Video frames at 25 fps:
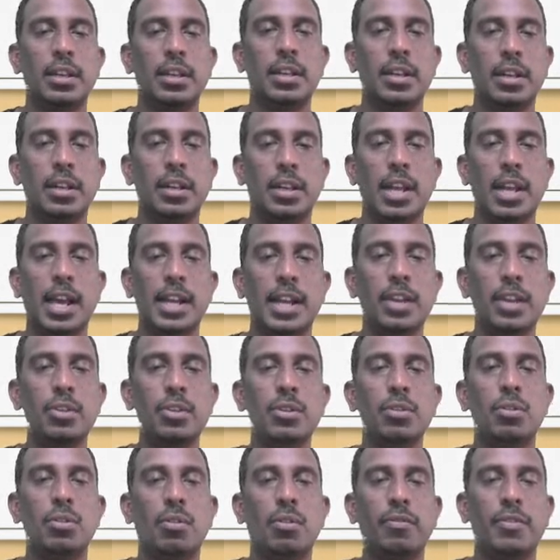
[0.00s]

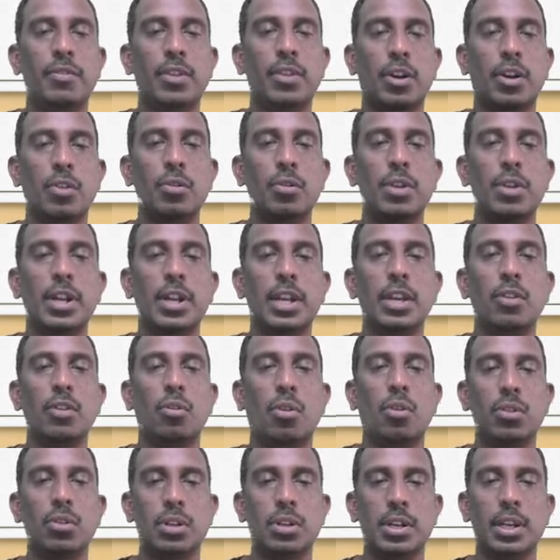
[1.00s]
narrowing of coronary
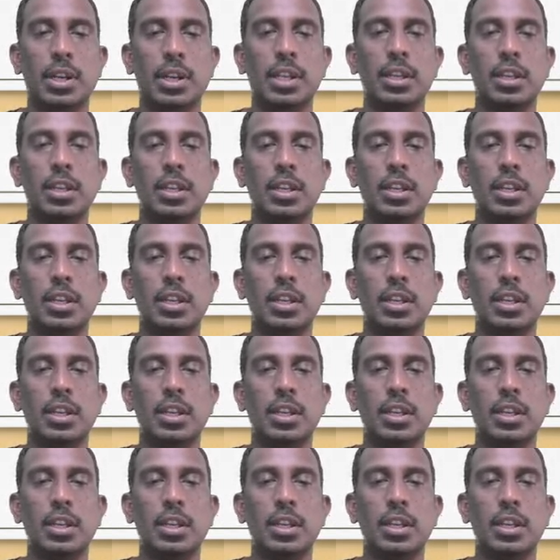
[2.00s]
artery,